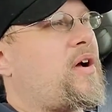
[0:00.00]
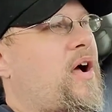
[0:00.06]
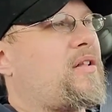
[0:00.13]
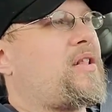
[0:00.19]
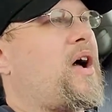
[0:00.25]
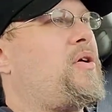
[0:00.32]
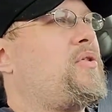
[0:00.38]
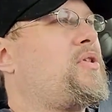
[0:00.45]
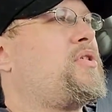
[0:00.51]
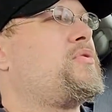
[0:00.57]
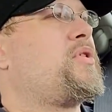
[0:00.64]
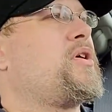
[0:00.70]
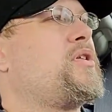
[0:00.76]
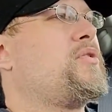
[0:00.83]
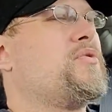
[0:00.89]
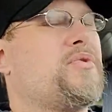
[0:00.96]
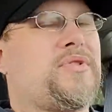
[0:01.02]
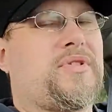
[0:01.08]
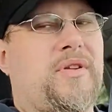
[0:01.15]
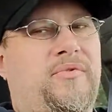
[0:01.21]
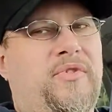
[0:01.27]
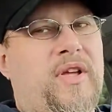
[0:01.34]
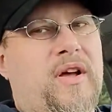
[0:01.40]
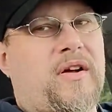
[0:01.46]
allowing you to use the
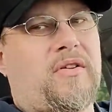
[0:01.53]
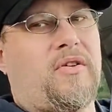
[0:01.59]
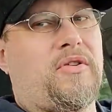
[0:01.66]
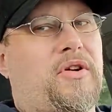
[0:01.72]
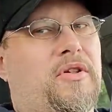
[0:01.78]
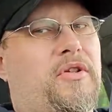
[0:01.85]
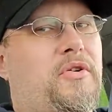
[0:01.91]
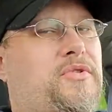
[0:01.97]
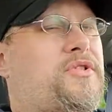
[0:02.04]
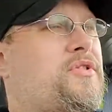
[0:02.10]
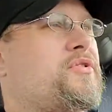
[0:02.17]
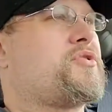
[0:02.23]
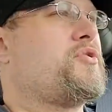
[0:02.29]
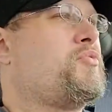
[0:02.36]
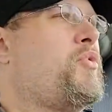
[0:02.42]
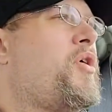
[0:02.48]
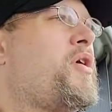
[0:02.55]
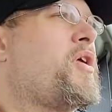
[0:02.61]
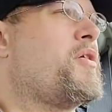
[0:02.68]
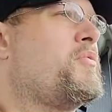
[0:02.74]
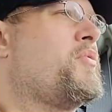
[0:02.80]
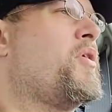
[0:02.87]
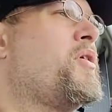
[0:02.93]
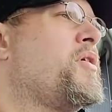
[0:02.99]
vehicle closer to what
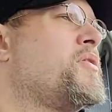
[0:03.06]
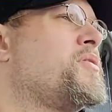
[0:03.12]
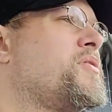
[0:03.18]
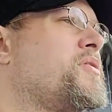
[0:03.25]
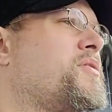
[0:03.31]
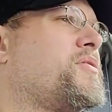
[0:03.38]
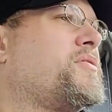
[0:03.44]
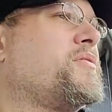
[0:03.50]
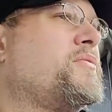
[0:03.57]
it was,